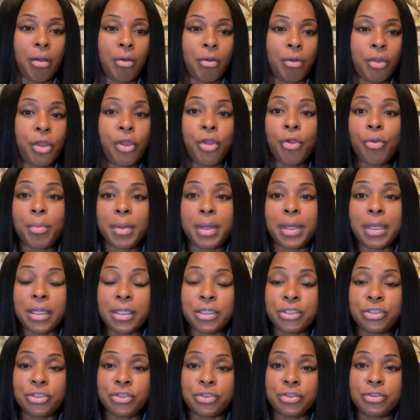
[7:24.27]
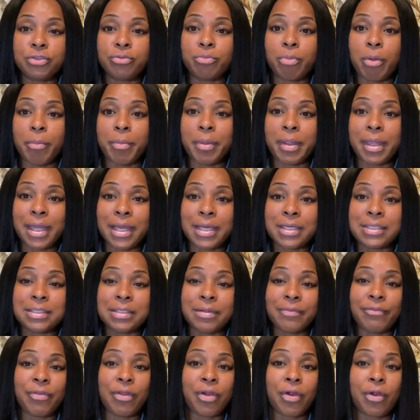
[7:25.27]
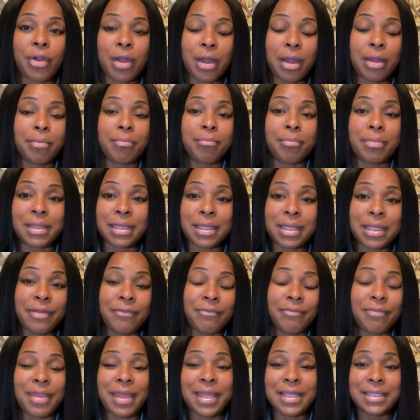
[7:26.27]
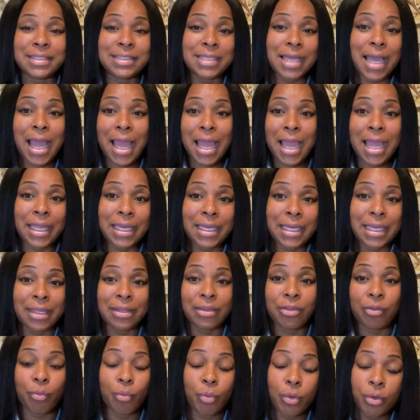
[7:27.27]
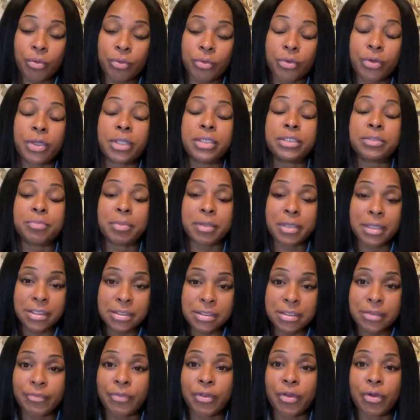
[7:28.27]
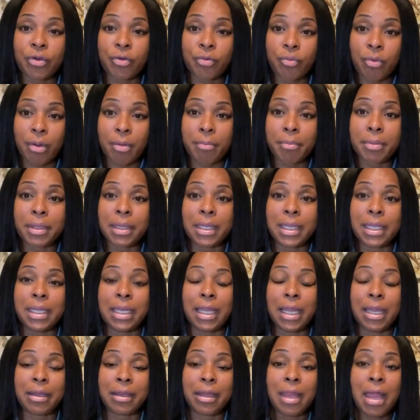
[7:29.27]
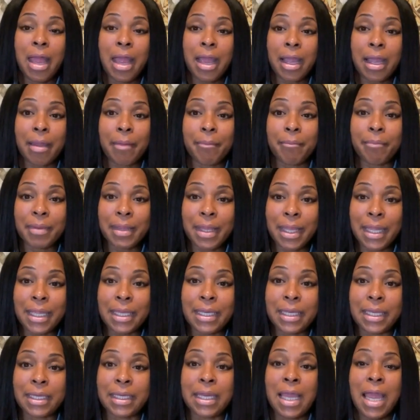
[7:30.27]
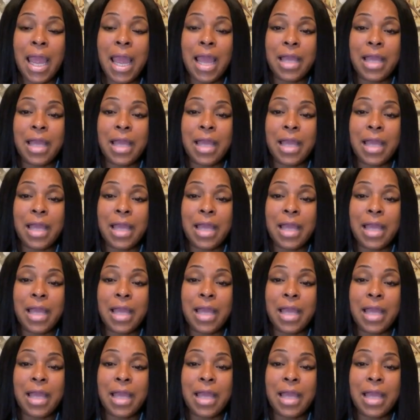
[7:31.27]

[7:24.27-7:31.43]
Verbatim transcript: human issues, but because of their unbelief, they died in the wilderness because of their grumbling and complaining.